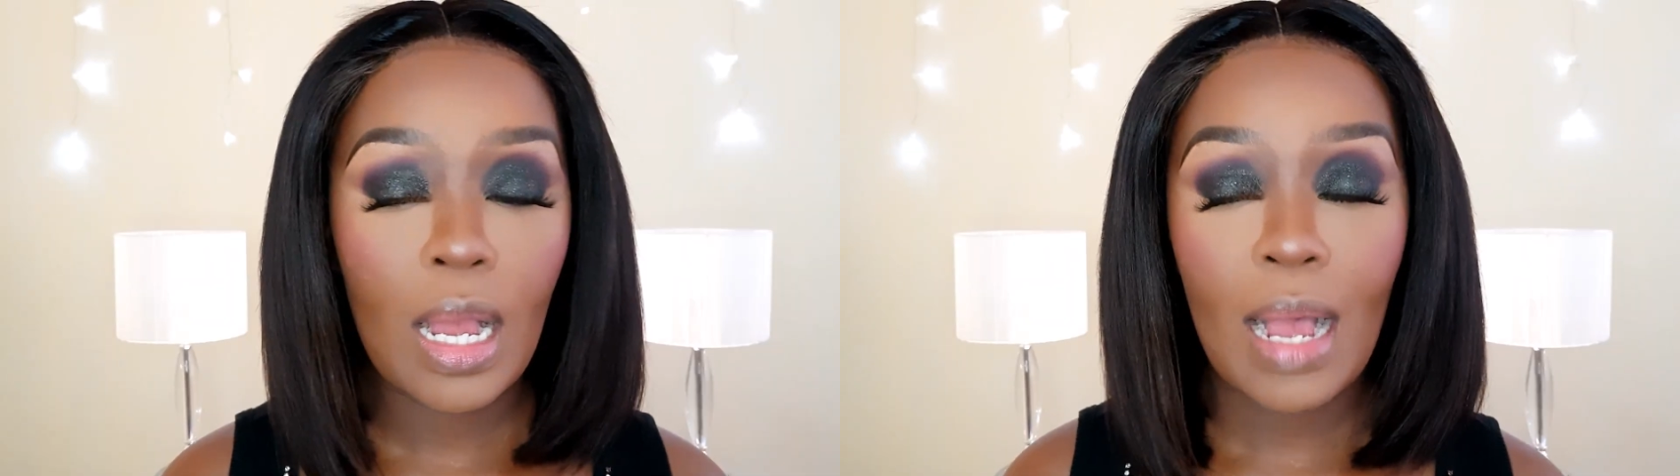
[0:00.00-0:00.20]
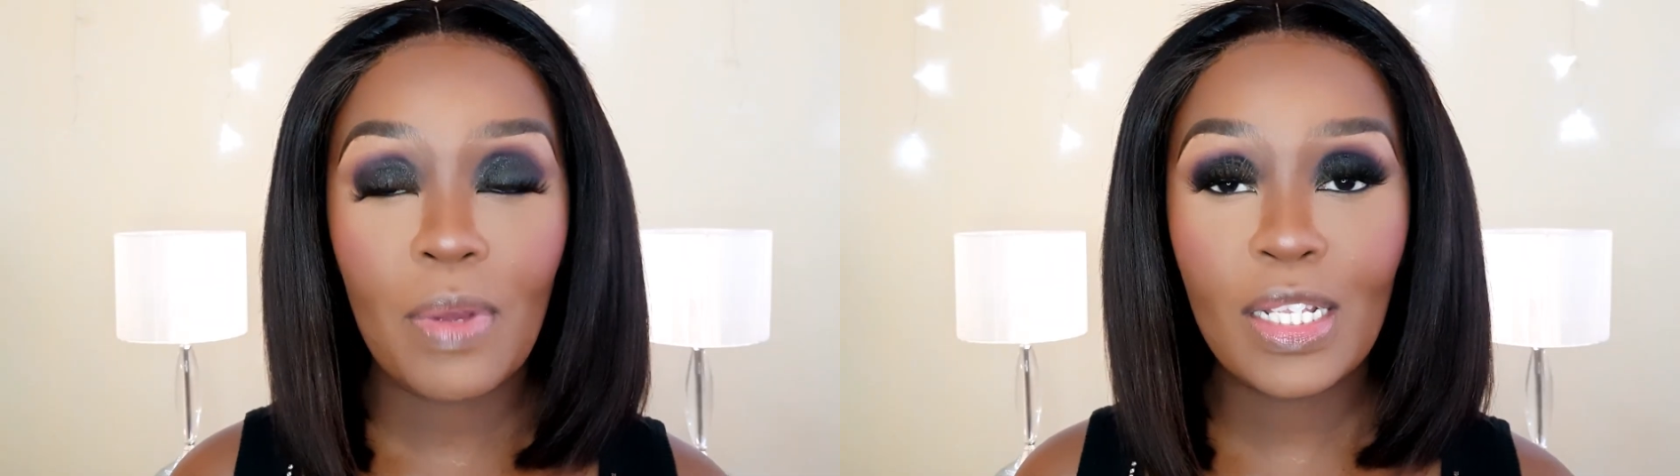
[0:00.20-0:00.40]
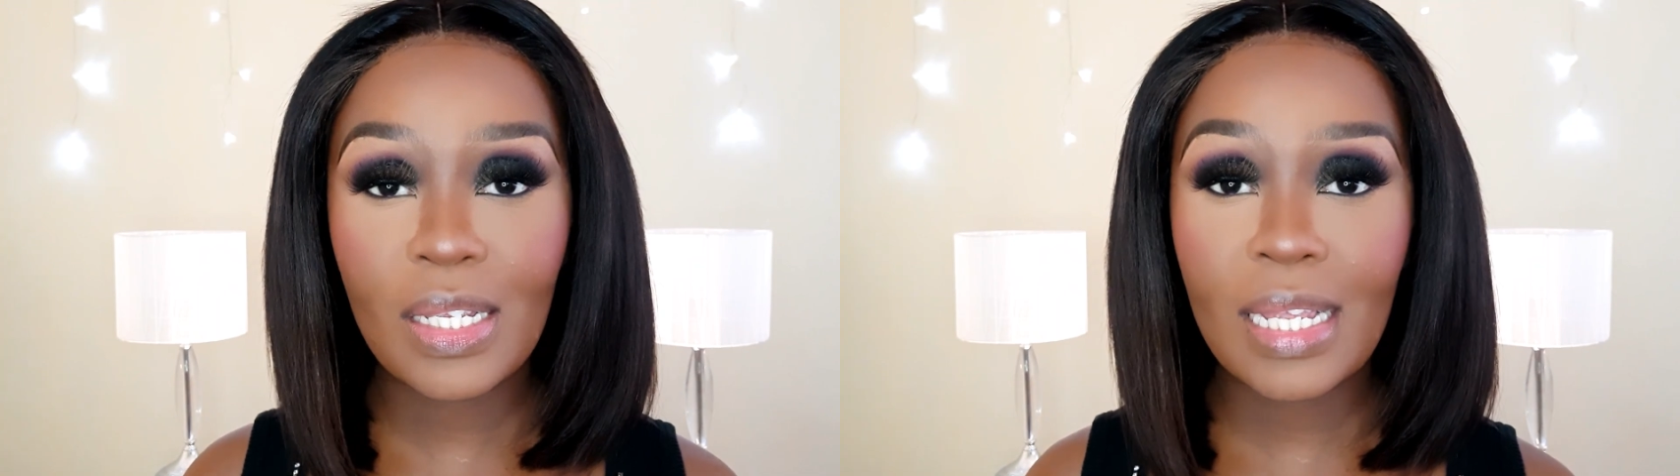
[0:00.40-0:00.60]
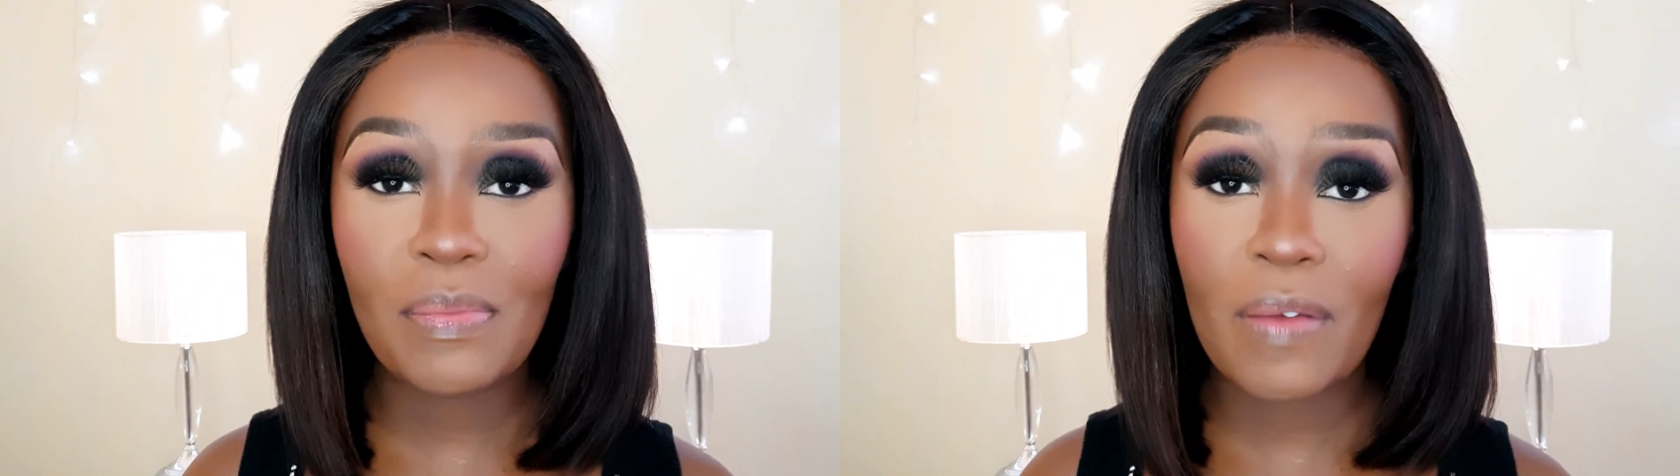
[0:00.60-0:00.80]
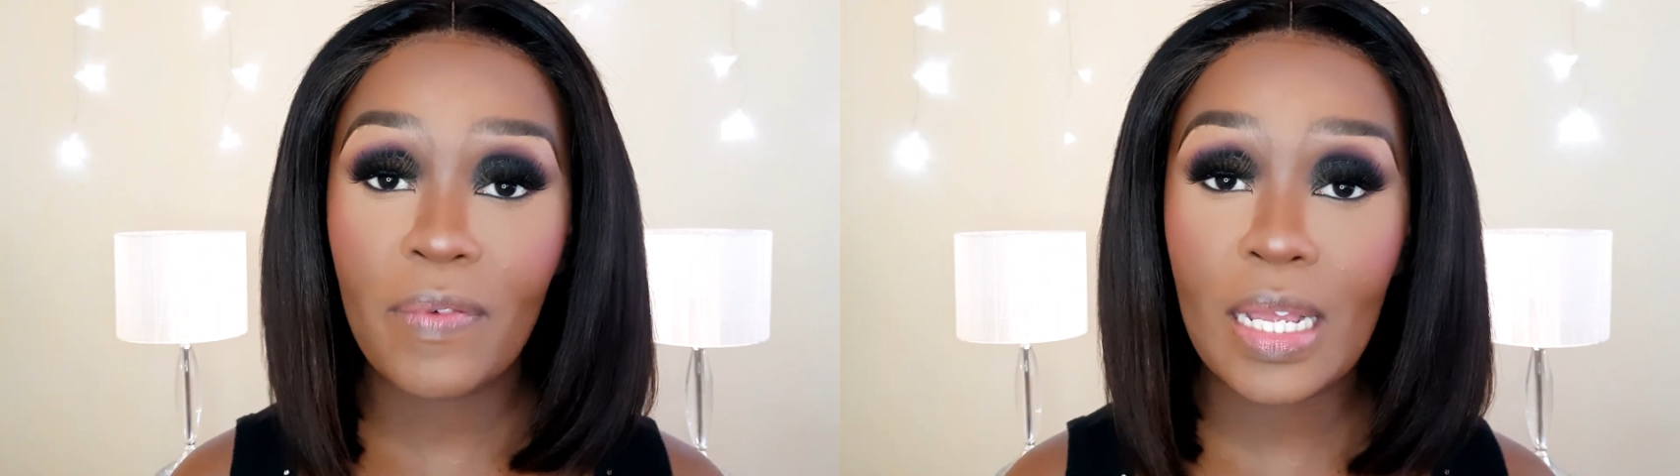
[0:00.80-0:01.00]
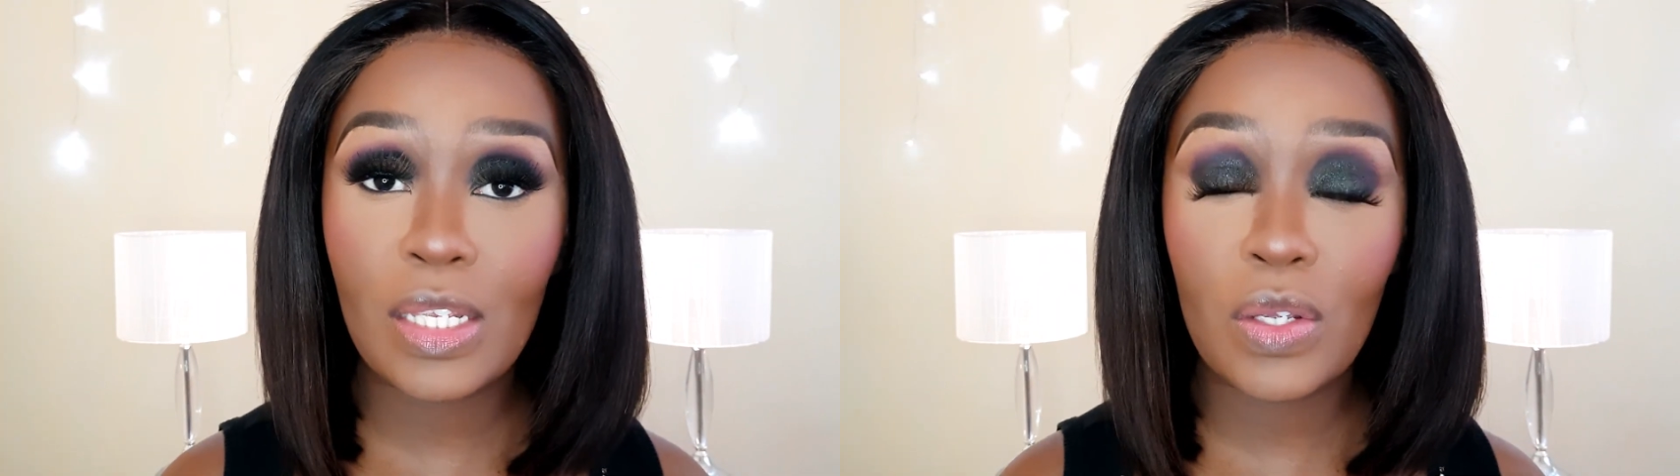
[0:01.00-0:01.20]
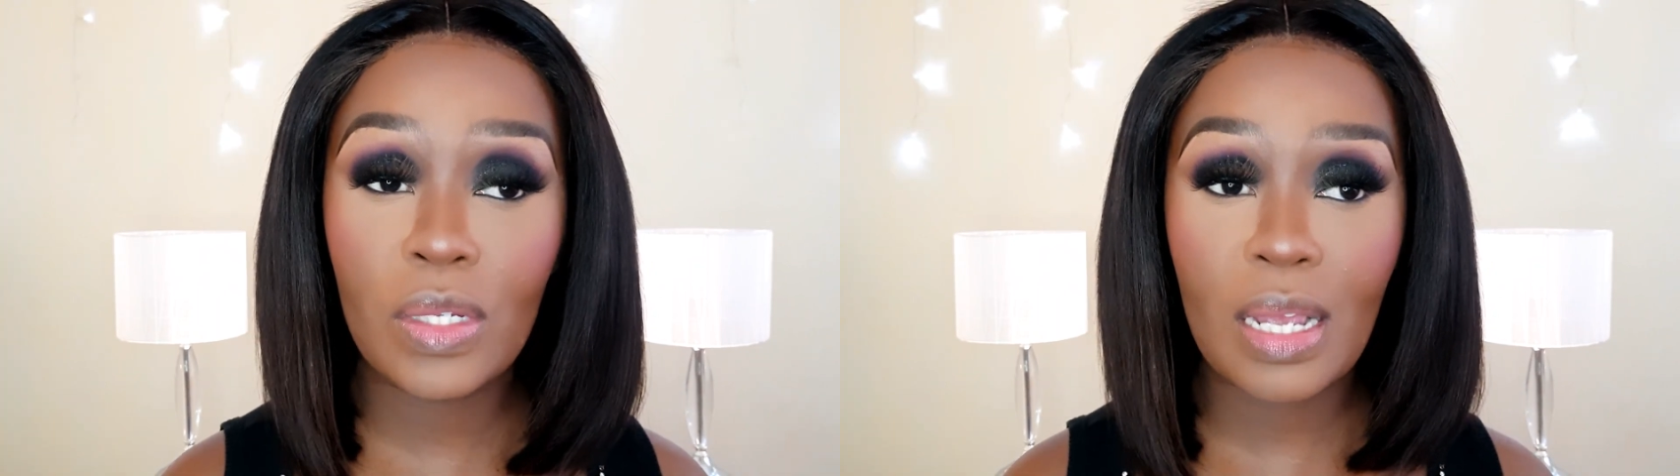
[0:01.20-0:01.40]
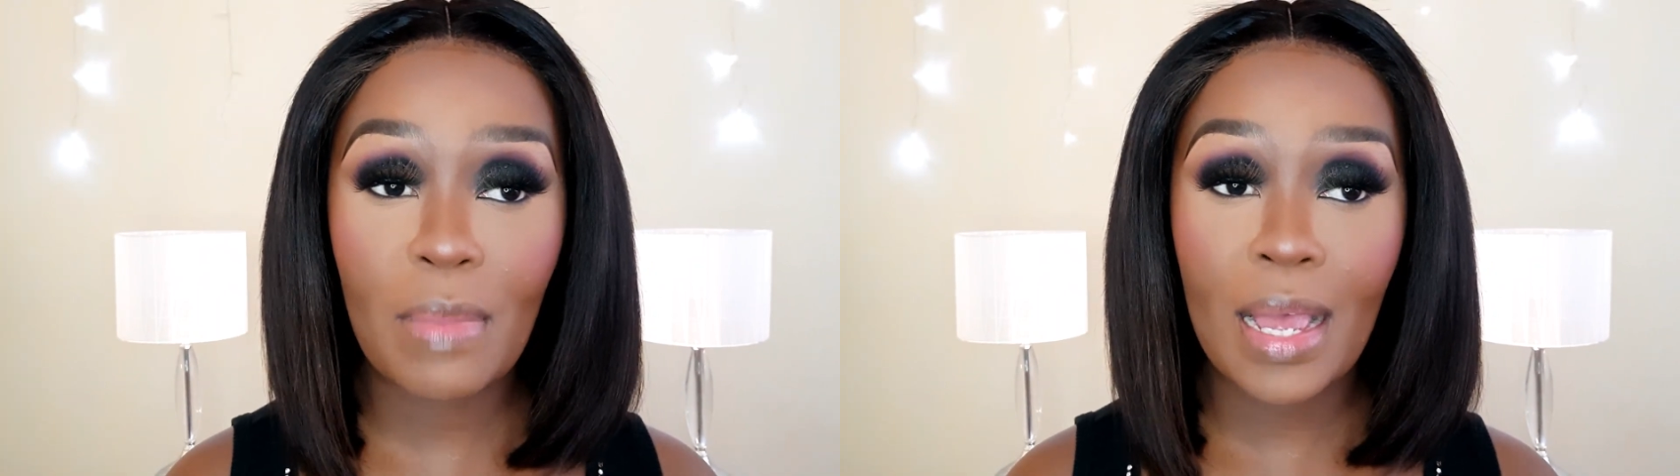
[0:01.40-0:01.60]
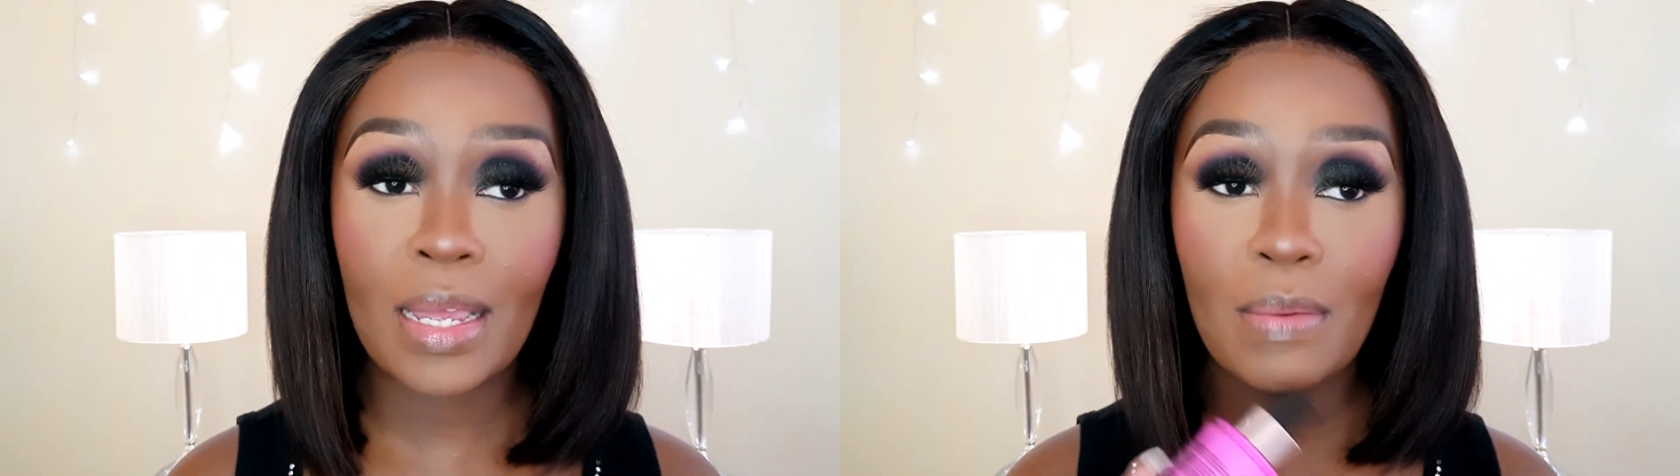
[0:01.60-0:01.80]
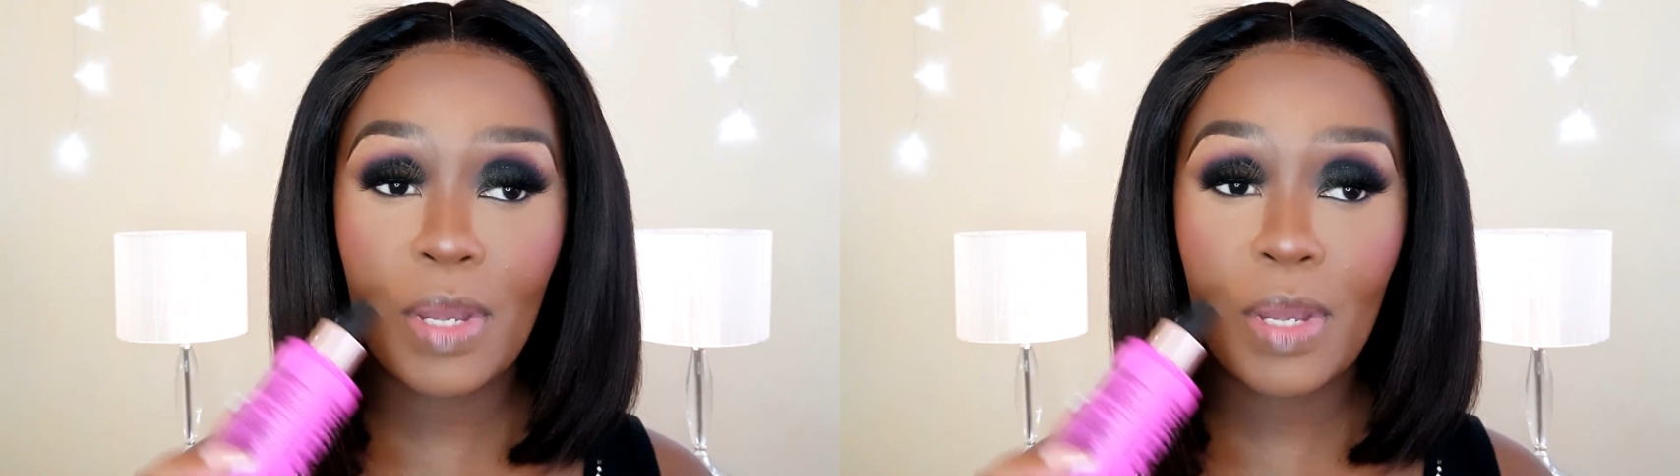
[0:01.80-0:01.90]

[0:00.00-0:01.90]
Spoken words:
I'm going to set my face using my